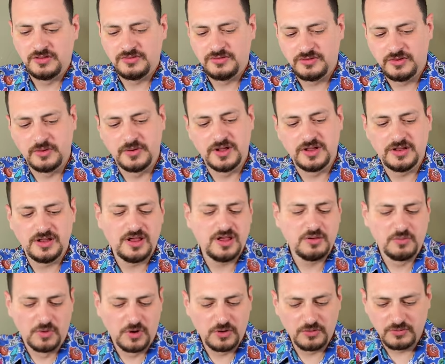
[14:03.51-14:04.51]
so
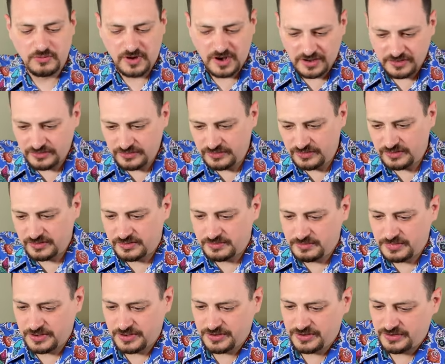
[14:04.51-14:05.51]
it won't rust.
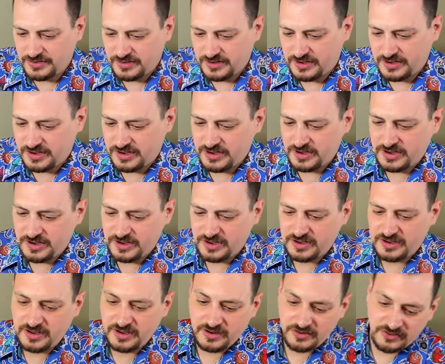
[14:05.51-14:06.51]
But
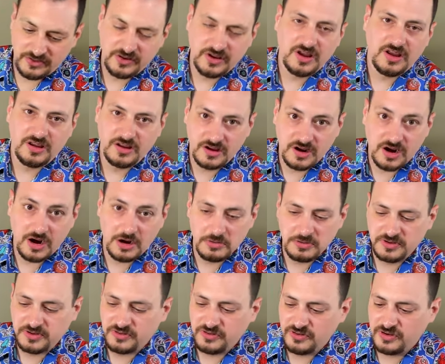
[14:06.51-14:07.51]
it's a
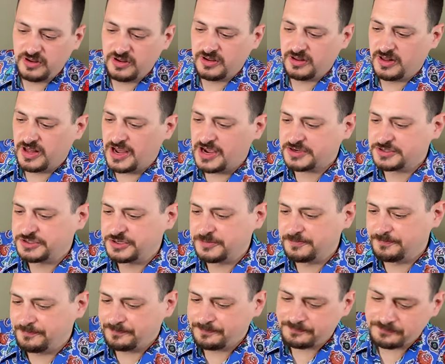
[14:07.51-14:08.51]
carbon steel
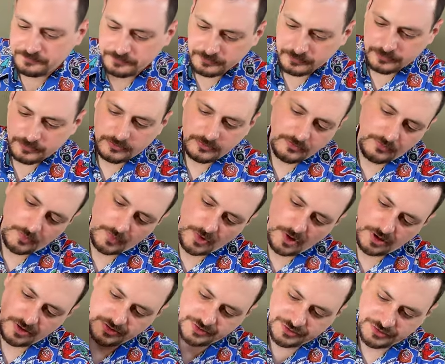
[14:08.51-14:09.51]
action.
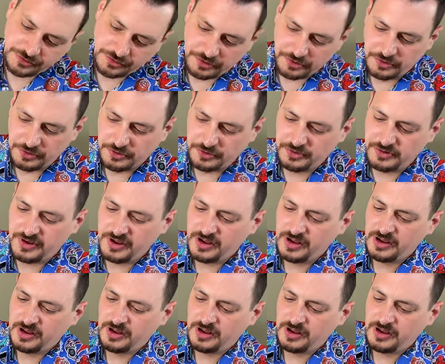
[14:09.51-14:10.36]
Trued